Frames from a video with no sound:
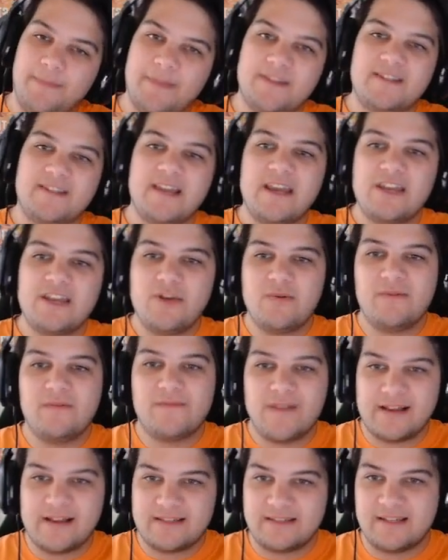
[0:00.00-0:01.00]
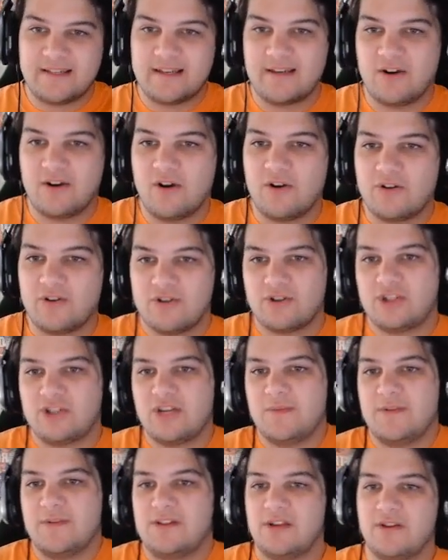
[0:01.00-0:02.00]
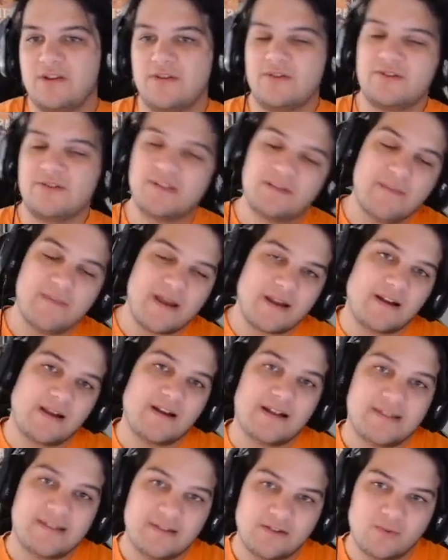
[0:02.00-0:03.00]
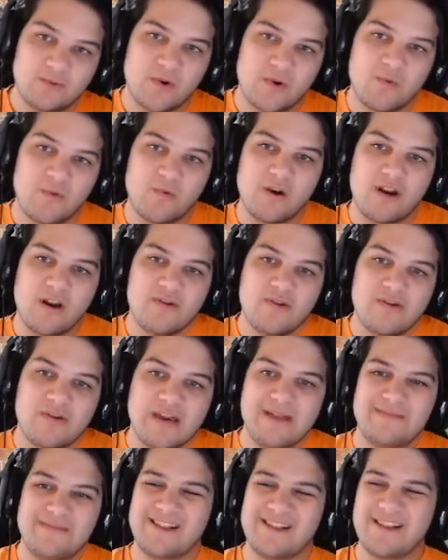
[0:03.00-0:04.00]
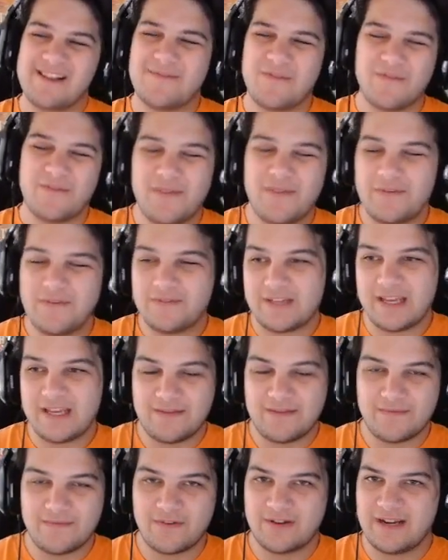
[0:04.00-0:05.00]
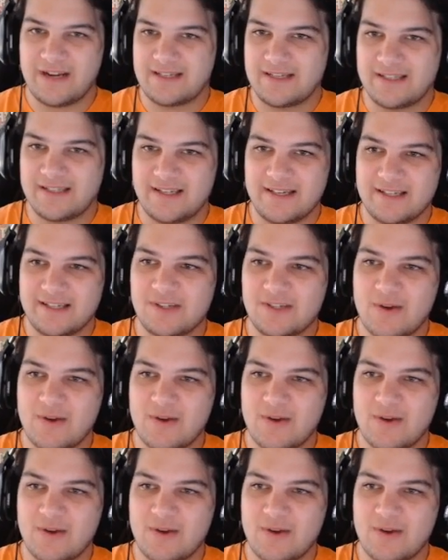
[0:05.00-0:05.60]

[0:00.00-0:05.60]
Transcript: Say you invested all your G materials into Mechagodzilla 21 and you get him to level 15 for next season,